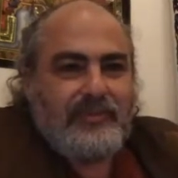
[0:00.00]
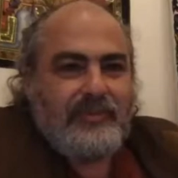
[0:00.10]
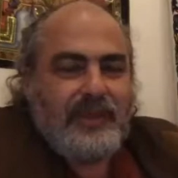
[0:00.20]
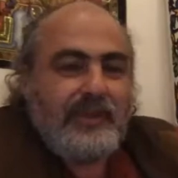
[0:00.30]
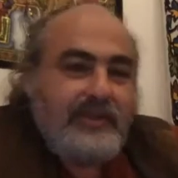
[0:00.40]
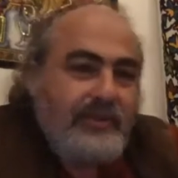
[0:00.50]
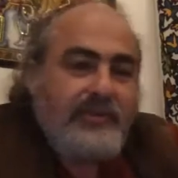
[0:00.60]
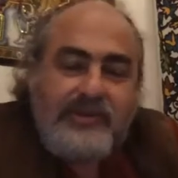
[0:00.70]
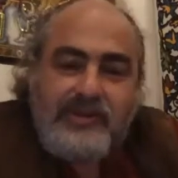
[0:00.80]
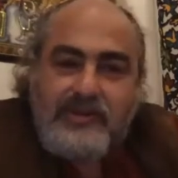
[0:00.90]
and he
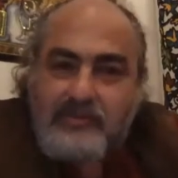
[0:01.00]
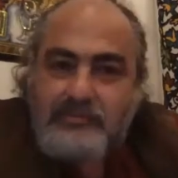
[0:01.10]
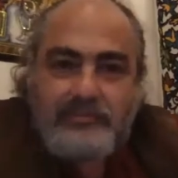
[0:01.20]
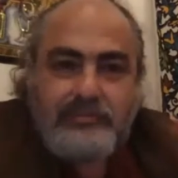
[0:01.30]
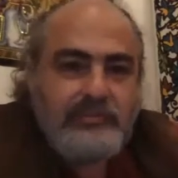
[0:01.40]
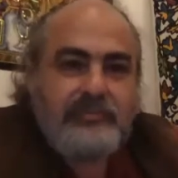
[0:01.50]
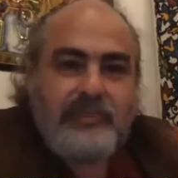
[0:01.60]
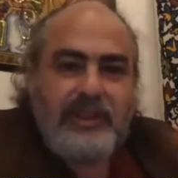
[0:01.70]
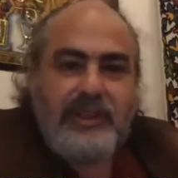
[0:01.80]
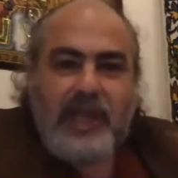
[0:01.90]
was
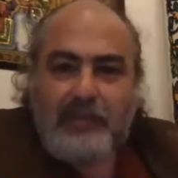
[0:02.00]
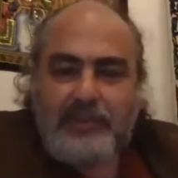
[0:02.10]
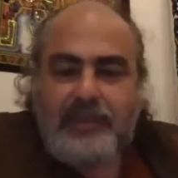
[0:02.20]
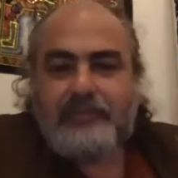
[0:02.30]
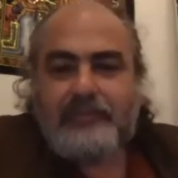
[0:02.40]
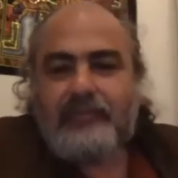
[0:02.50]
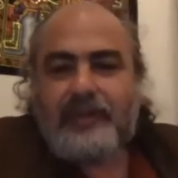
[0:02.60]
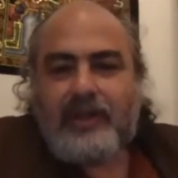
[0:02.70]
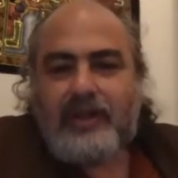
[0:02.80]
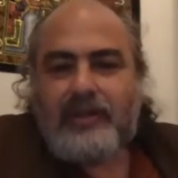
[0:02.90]
mainly happy,
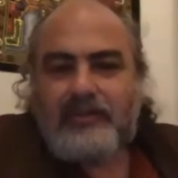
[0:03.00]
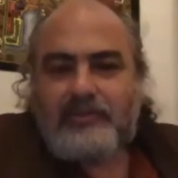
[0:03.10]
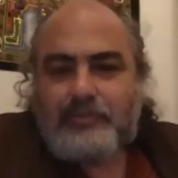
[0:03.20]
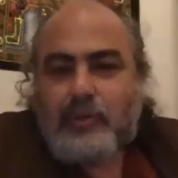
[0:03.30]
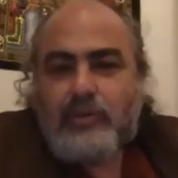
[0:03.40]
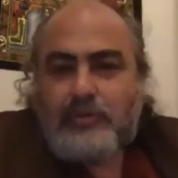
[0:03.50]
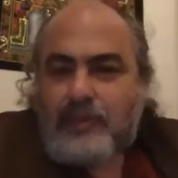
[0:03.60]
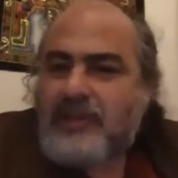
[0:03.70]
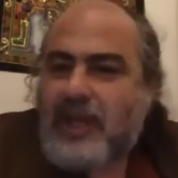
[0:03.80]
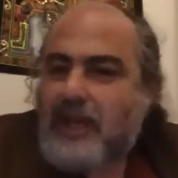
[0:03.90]
even poor
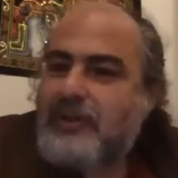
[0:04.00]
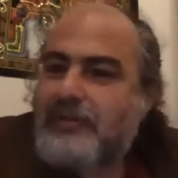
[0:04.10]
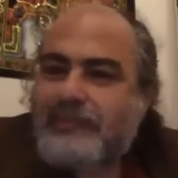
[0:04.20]
but happy.